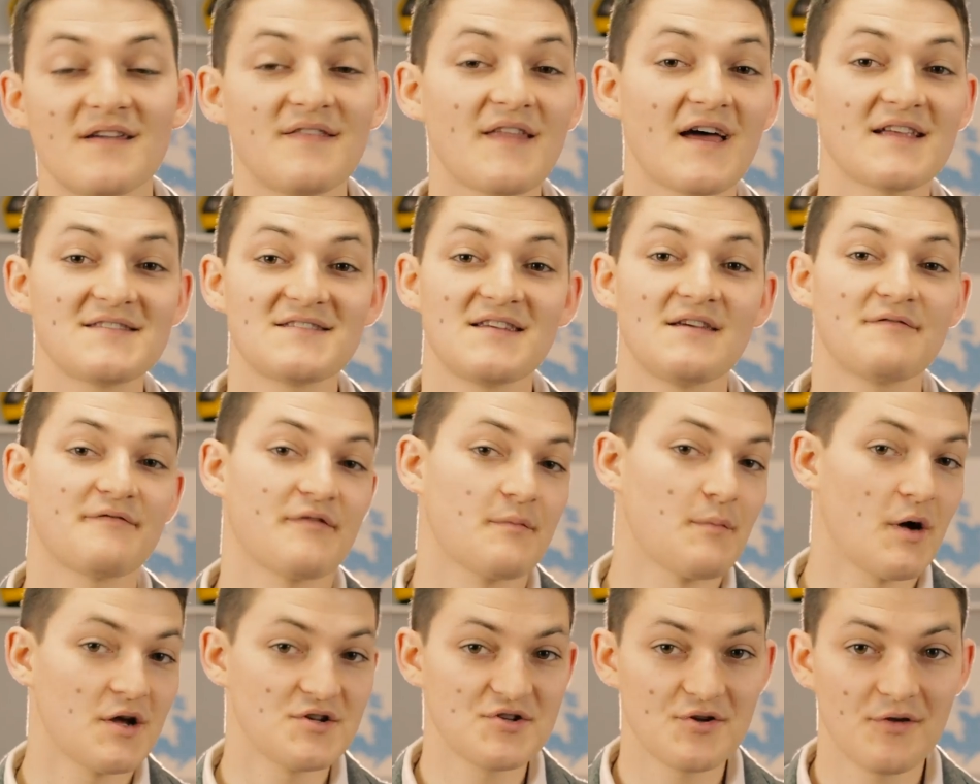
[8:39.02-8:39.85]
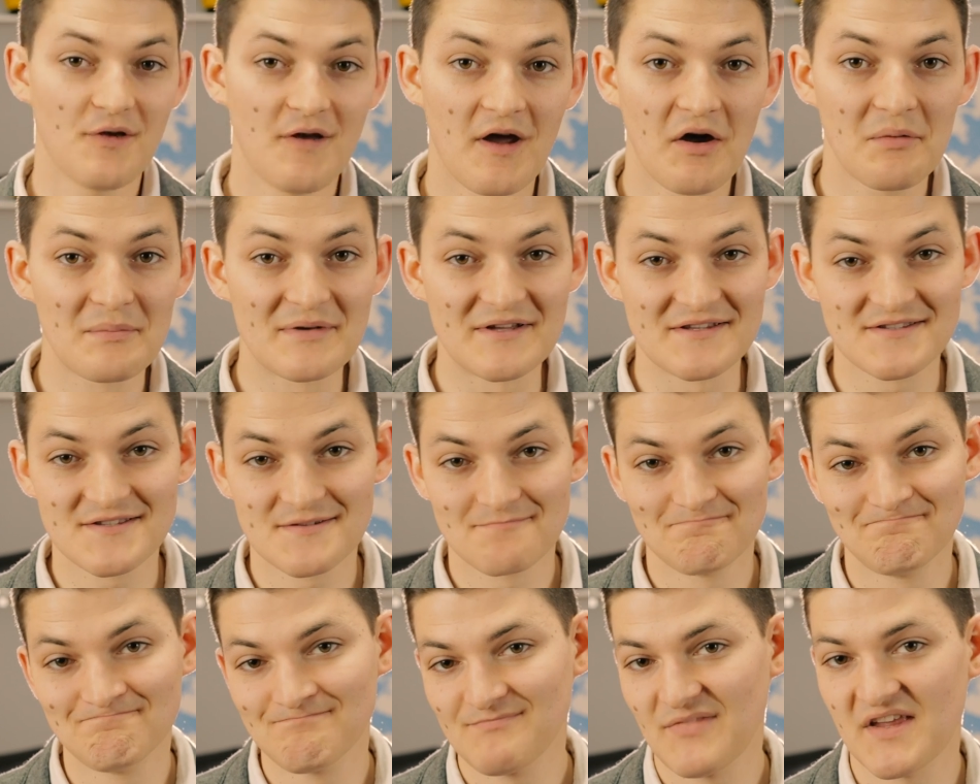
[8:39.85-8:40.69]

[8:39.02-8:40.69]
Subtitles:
And that's it for modular helmets.